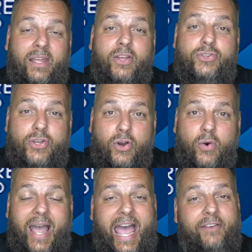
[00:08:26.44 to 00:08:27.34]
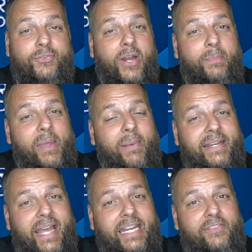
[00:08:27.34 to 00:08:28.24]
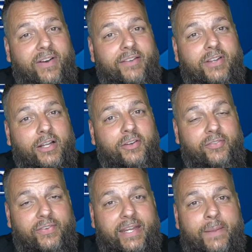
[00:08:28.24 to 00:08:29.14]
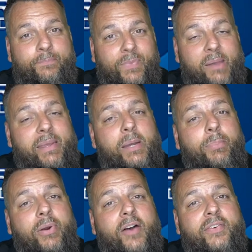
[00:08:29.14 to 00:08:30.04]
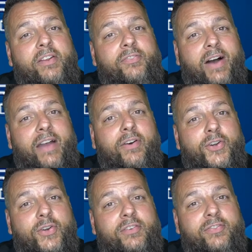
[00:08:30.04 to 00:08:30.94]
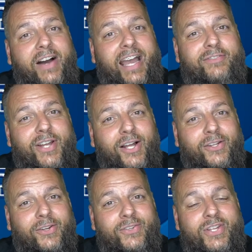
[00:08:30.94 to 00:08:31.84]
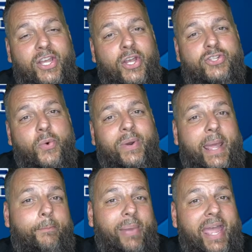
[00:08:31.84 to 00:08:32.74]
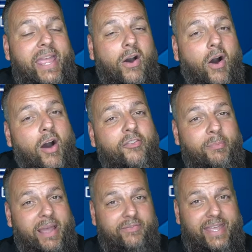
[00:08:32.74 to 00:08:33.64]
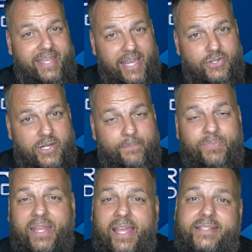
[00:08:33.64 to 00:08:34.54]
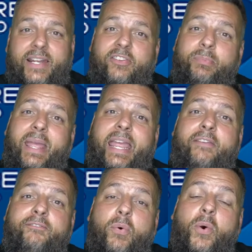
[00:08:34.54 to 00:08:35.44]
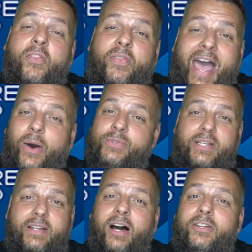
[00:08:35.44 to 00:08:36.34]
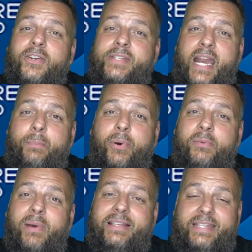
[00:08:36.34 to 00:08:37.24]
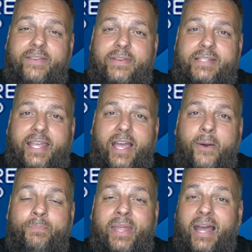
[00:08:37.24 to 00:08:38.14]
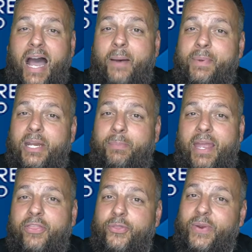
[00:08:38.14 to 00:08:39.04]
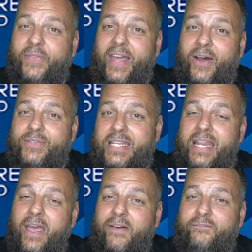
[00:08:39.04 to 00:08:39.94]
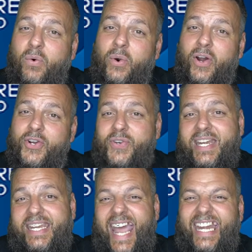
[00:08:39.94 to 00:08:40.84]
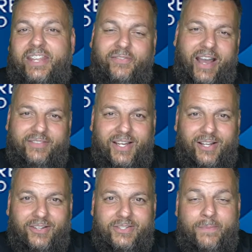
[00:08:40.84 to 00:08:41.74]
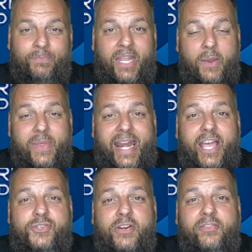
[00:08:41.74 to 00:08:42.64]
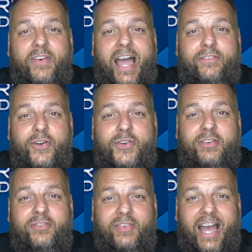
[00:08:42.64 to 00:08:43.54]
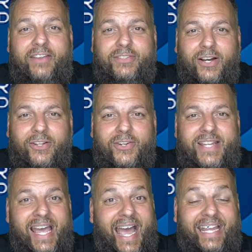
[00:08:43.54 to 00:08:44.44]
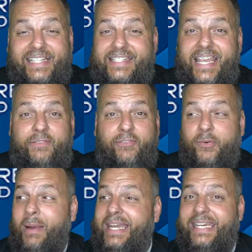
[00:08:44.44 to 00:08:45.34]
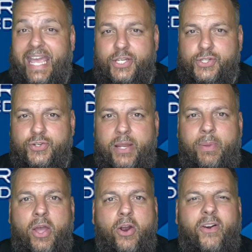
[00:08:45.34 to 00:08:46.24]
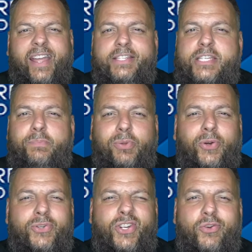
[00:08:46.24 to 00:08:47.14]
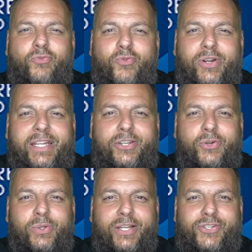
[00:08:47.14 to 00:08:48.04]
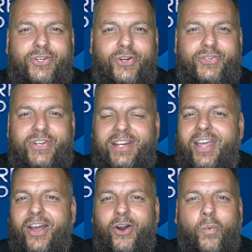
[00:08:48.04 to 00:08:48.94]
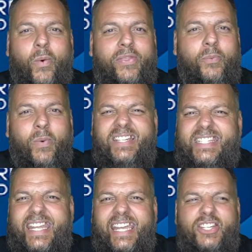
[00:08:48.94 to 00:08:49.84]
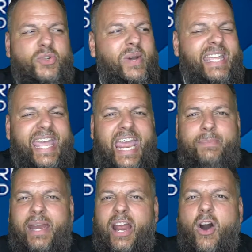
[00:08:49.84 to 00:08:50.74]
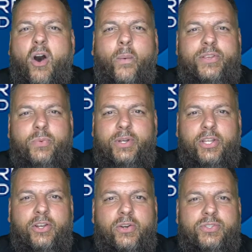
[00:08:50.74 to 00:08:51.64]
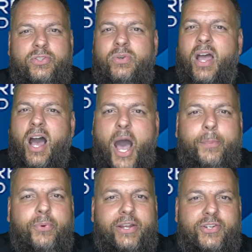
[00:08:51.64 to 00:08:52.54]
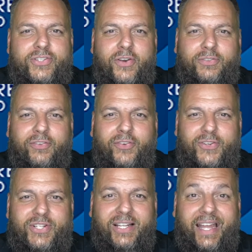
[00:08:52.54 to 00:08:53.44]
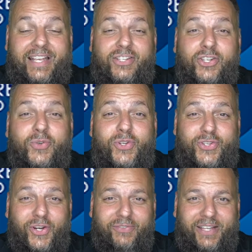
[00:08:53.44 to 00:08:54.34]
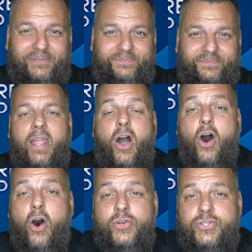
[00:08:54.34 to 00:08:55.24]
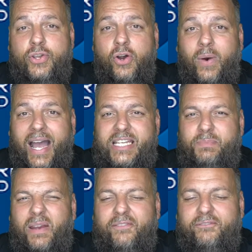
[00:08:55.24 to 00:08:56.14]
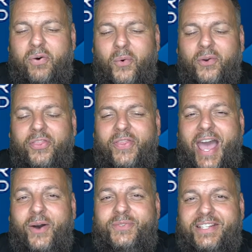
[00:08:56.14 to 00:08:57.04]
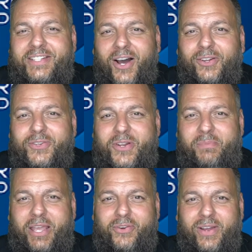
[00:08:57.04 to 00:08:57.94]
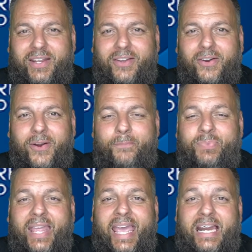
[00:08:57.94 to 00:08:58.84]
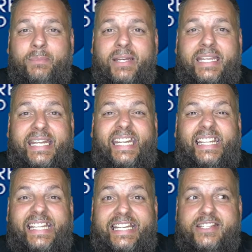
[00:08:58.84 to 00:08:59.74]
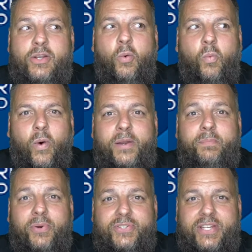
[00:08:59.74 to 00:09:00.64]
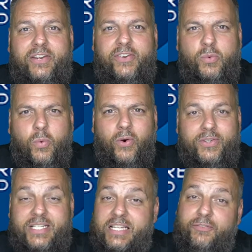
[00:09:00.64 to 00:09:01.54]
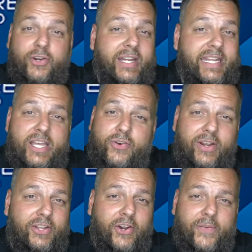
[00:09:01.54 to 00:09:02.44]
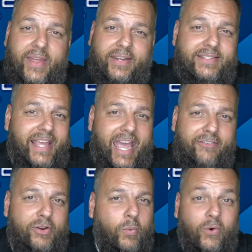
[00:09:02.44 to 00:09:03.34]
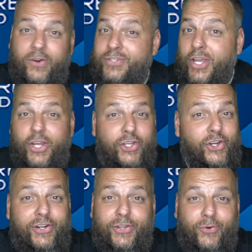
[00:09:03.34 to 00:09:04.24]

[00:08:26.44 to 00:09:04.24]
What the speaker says: So after I pay my $95 fee, I make a profit of $505. So when I pay off my vacation, instead of paying $4,000 that I put in my savings account, I'm going to pay $3,495. And with that extra $505, I can save it for my next trip, or I can splurge on a really cool excursion or one ticket to a game that I always wanted to go to. Upgrade yourself to first class. You deserve it. Also, I spent $4,000 on my credit card, and I'm going to get at least a 1% rewards, because if you're getting a credit card that doesn't have rewards, you're in the